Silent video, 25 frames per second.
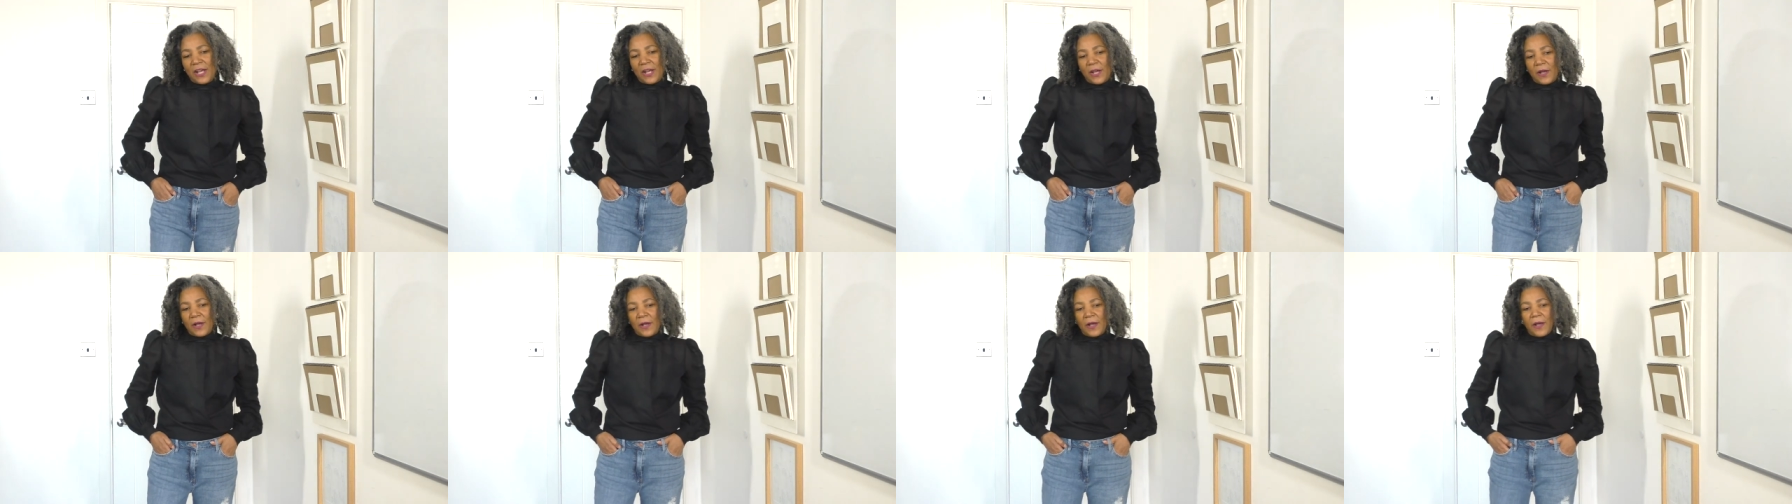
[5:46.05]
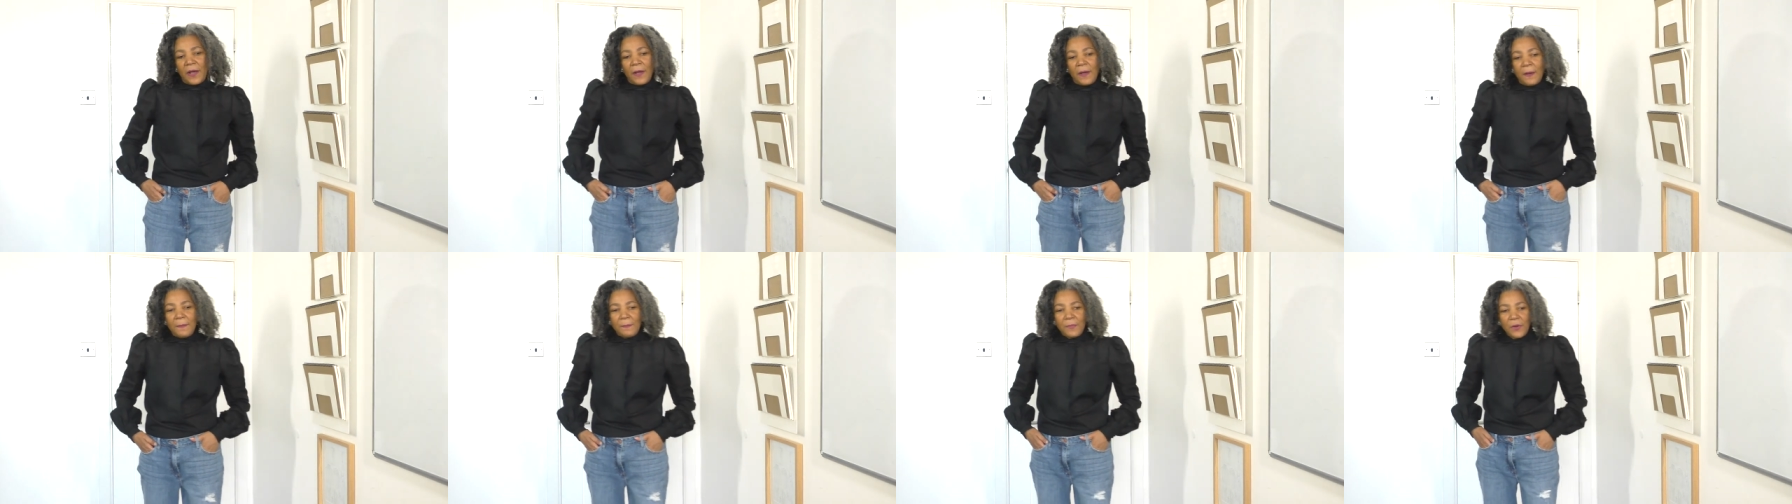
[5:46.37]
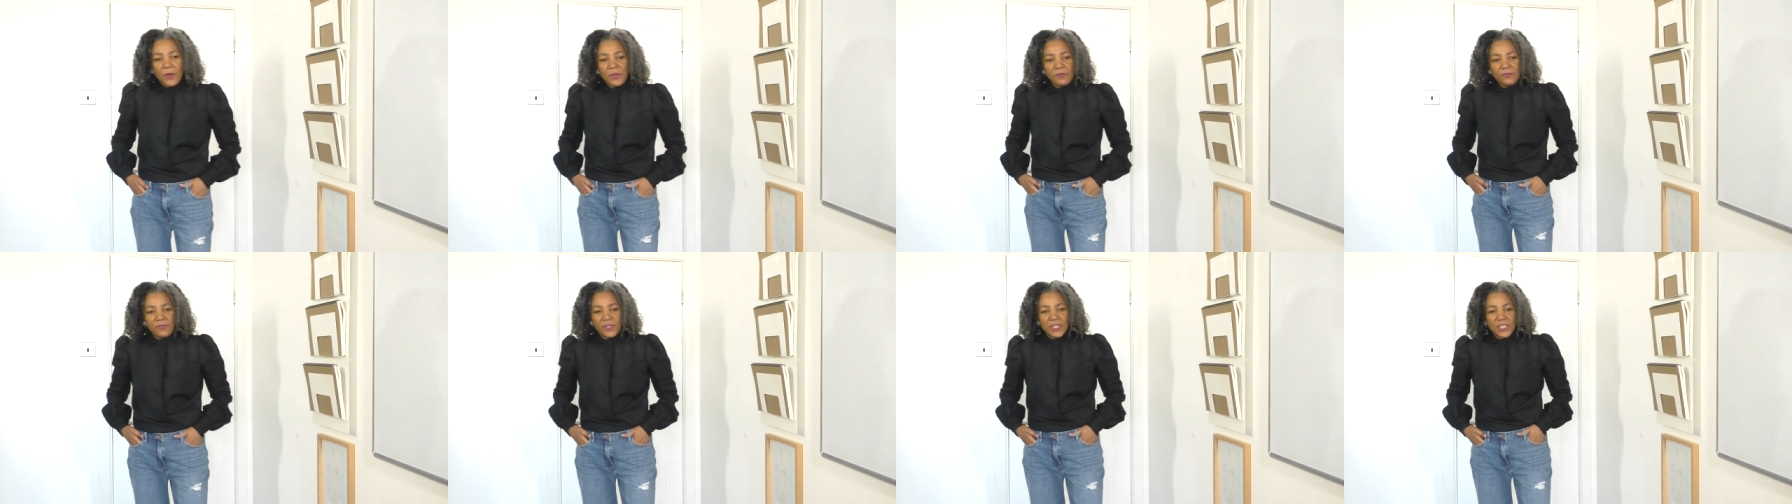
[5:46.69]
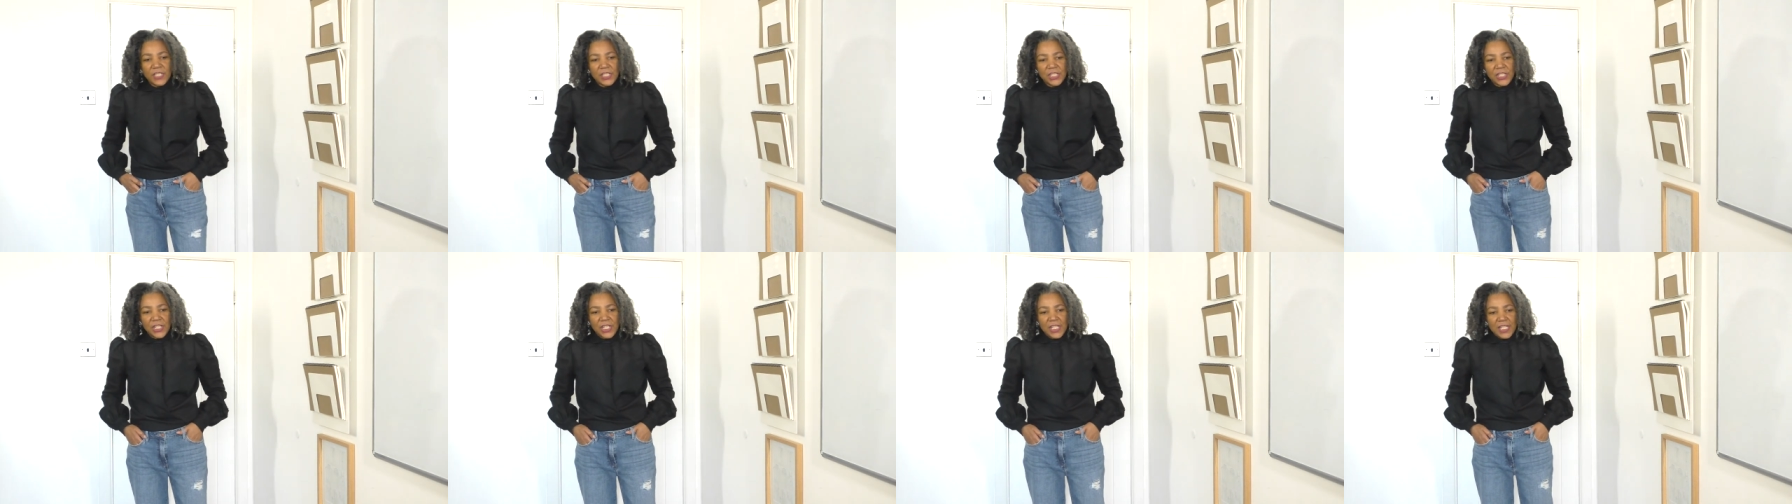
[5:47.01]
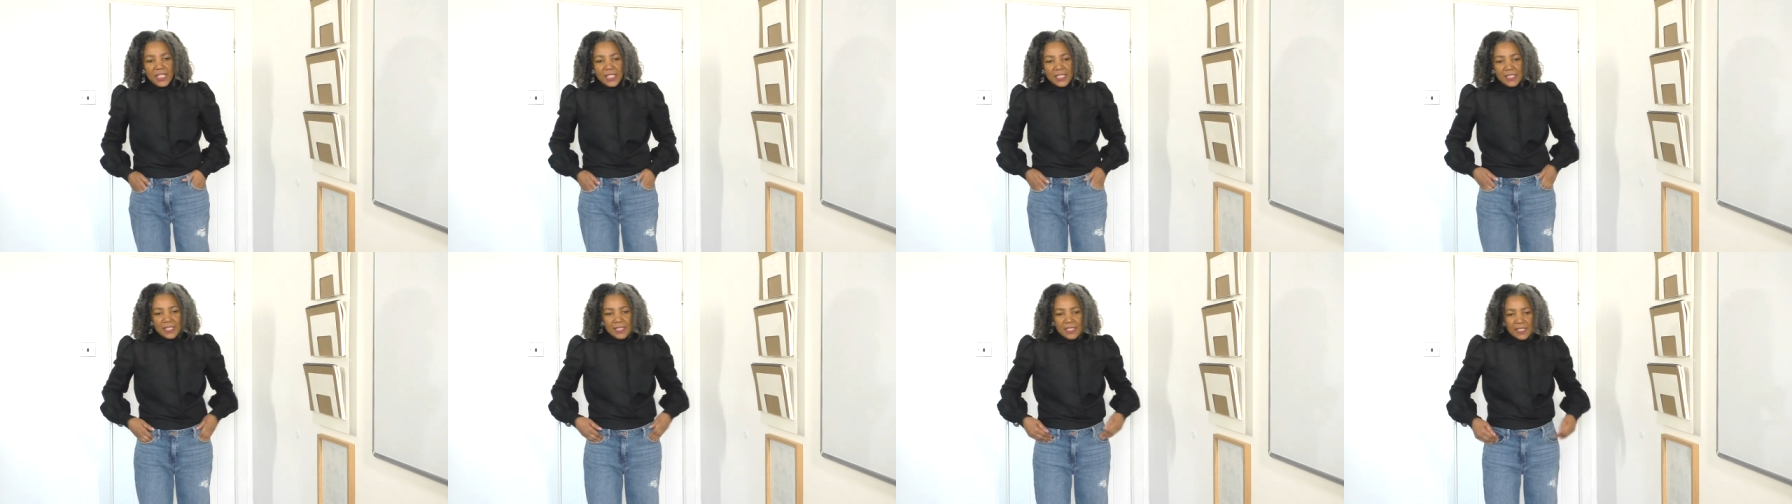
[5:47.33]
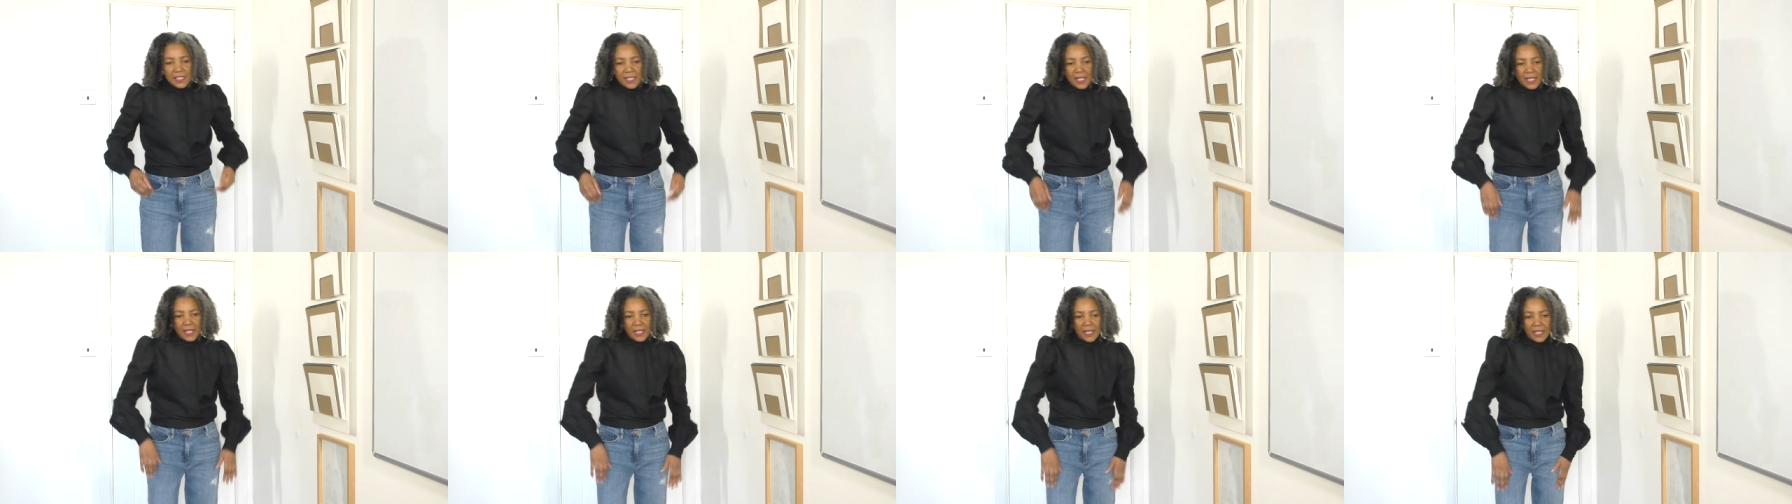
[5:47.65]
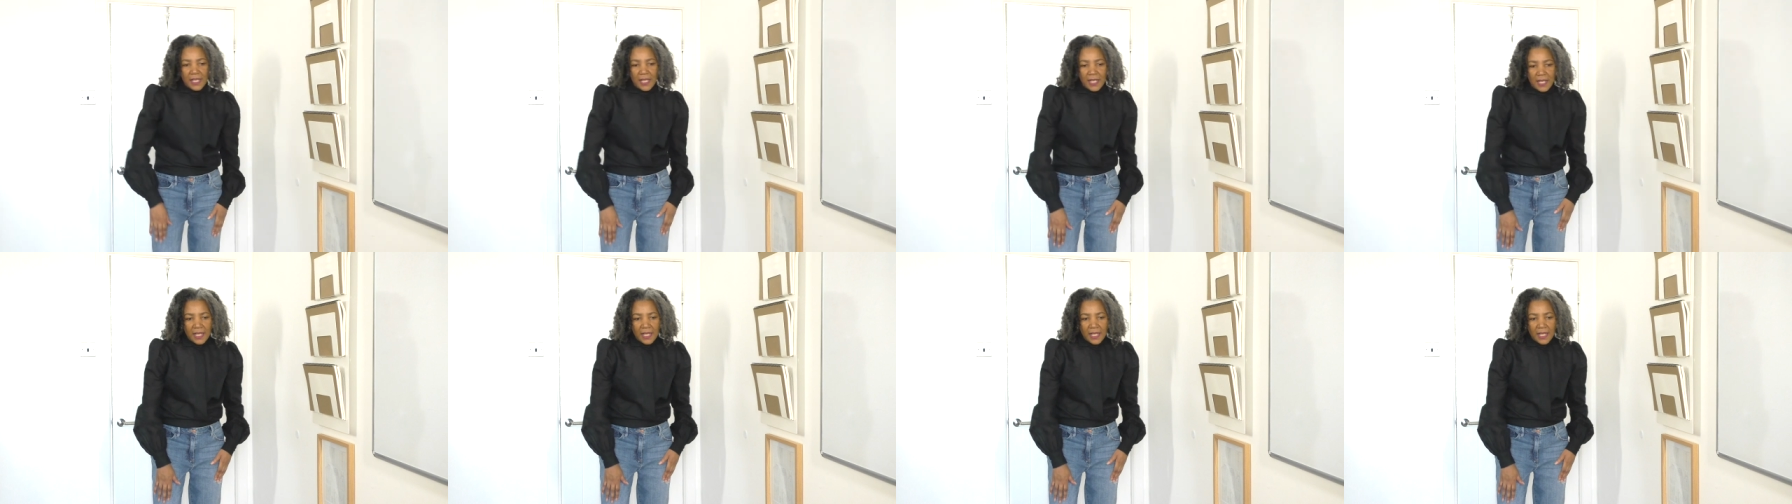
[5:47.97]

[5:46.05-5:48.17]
are boyfriend jeans. Uh,